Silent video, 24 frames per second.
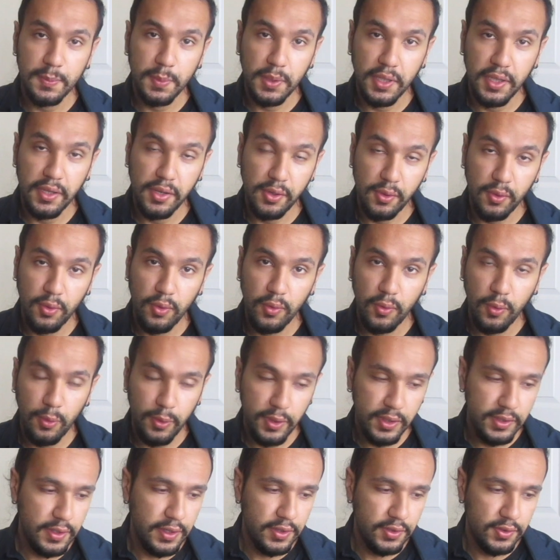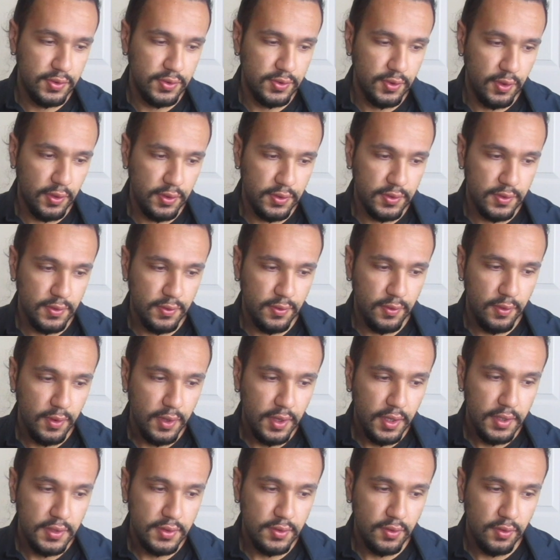it has political orientations also.
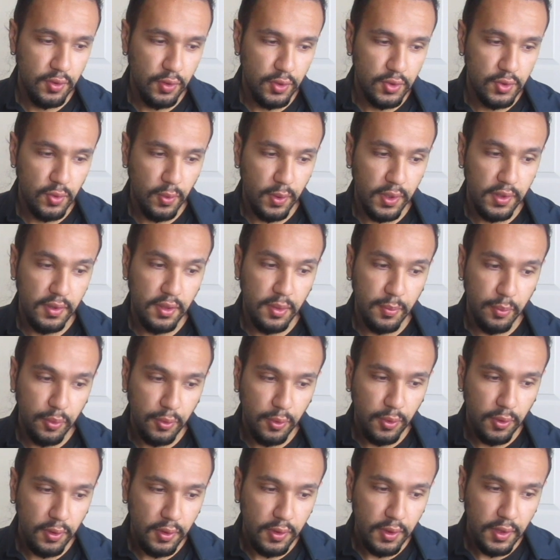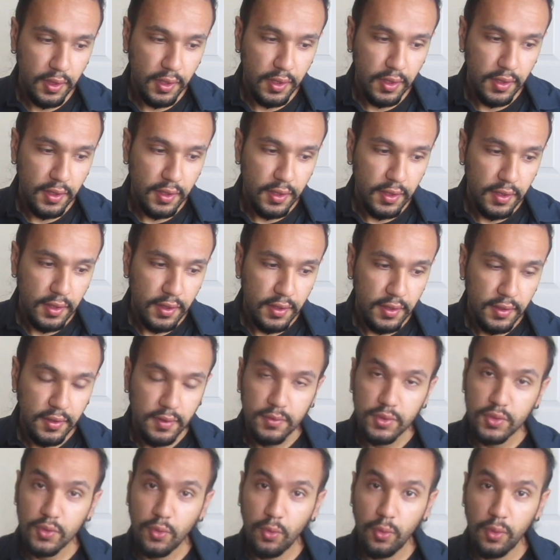So those who are liberal
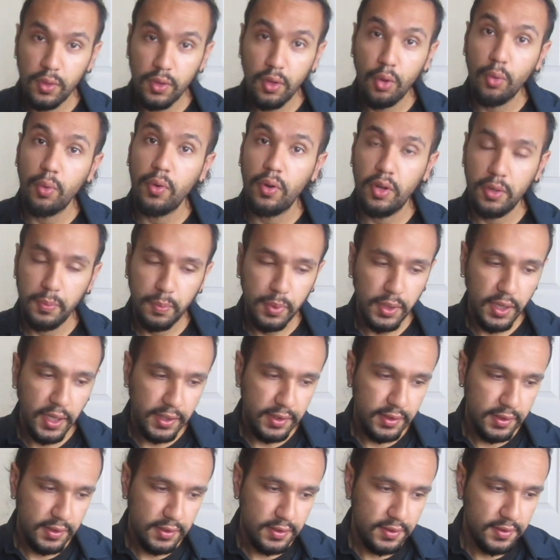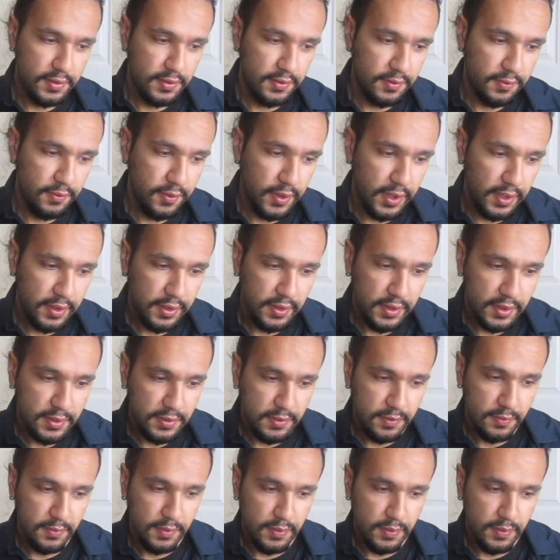score lower on politeness, right?